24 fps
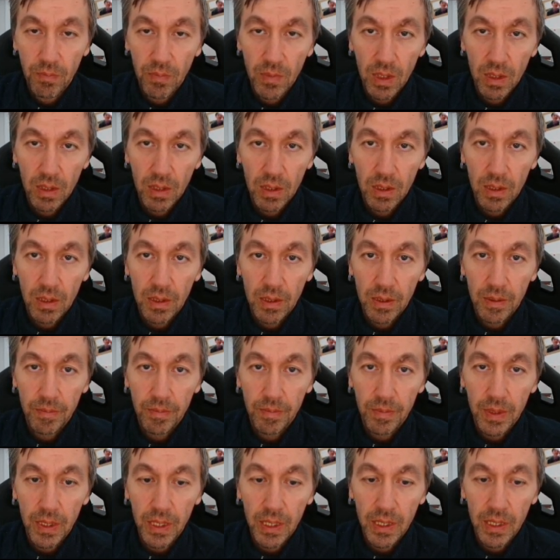
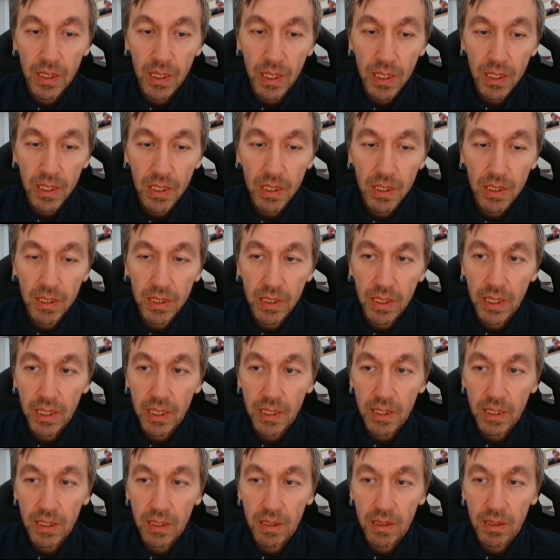And the idea is
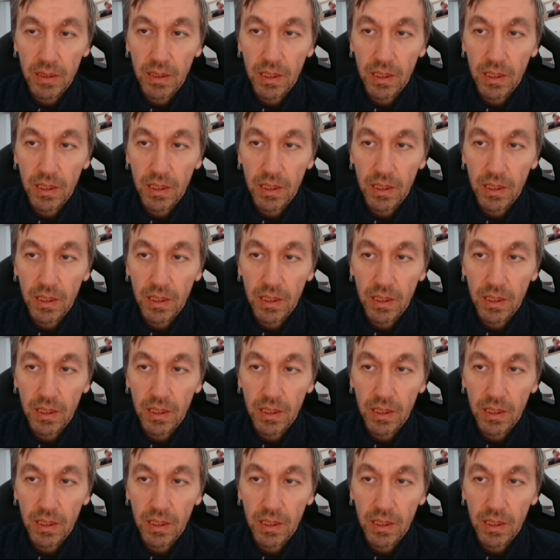that